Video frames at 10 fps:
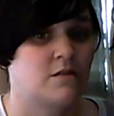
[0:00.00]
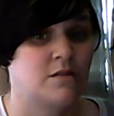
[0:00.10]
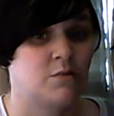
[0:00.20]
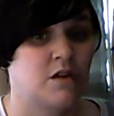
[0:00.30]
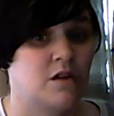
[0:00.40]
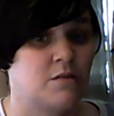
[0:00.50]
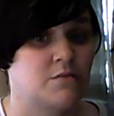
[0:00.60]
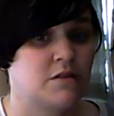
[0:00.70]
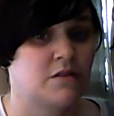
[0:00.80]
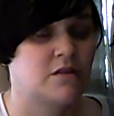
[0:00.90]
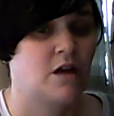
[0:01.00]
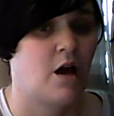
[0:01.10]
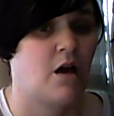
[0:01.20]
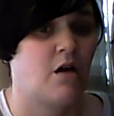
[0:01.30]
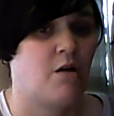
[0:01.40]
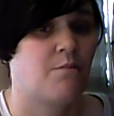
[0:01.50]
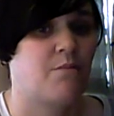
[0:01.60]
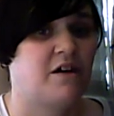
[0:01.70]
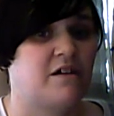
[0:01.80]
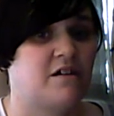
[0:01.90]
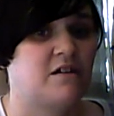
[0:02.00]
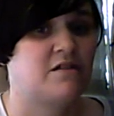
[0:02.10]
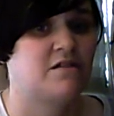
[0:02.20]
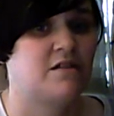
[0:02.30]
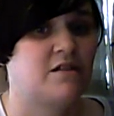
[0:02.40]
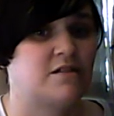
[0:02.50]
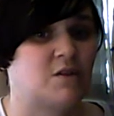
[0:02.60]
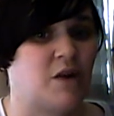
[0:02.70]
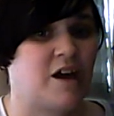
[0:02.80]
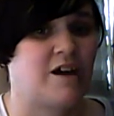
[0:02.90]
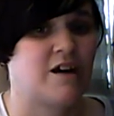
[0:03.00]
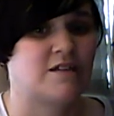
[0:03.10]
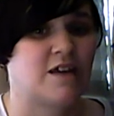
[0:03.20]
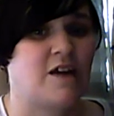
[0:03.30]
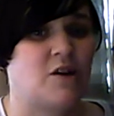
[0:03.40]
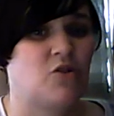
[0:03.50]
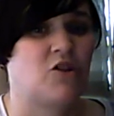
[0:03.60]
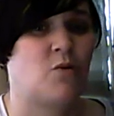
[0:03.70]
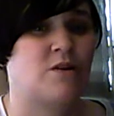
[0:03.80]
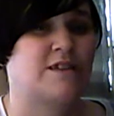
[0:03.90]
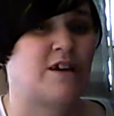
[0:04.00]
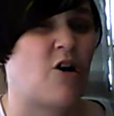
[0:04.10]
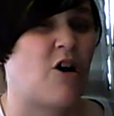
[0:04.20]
sometimes, but it's okay because I know there are ones that are